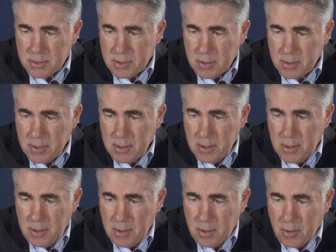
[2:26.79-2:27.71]
So
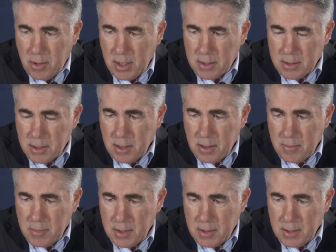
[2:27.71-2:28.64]
credit to
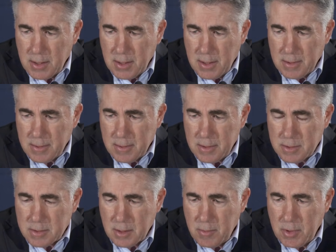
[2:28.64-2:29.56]
him, and
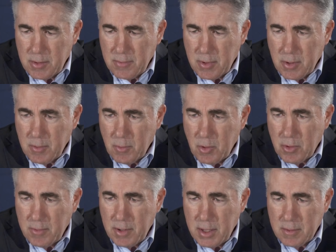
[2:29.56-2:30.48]
he's come in very
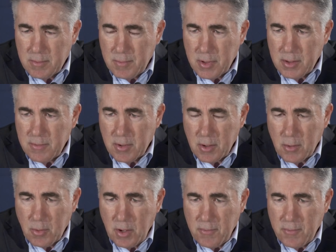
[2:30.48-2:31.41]
motivated and played very
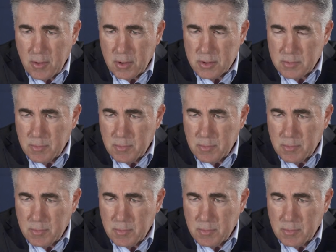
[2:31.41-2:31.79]
well for us,